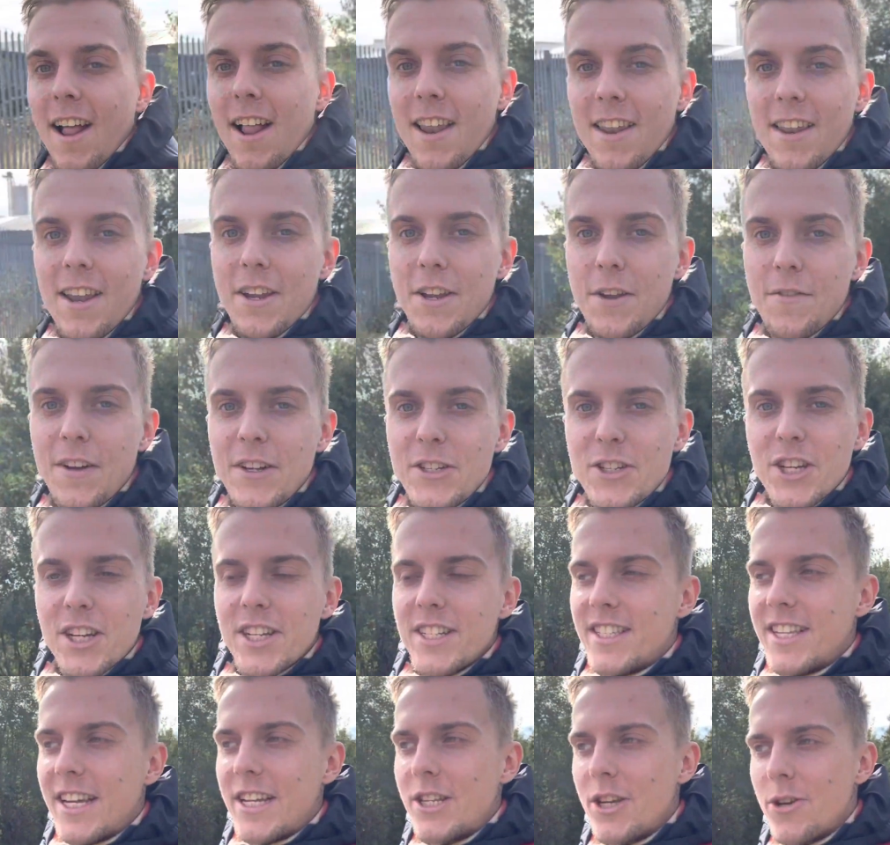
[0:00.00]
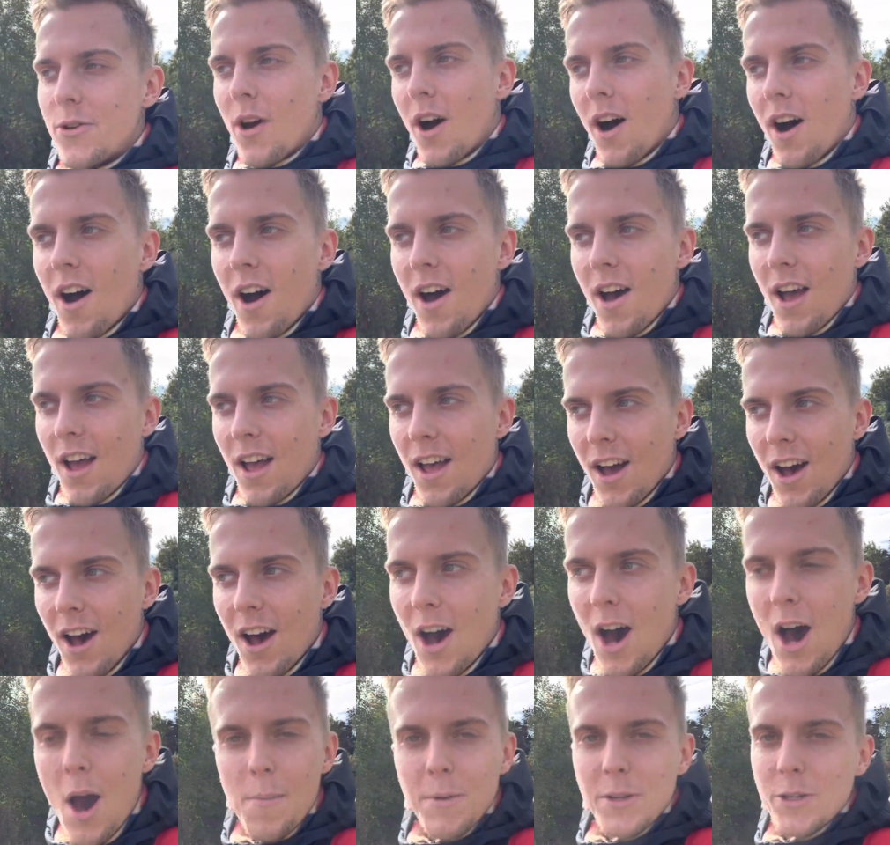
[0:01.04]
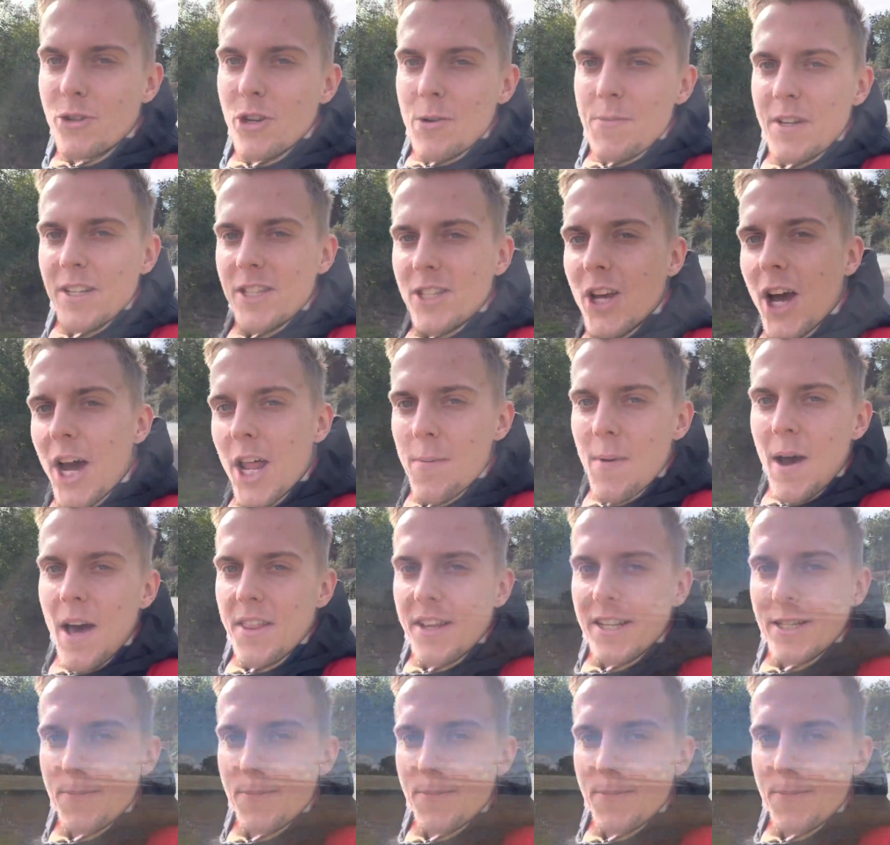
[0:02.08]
let the adventure continue. I'm extremely excited about this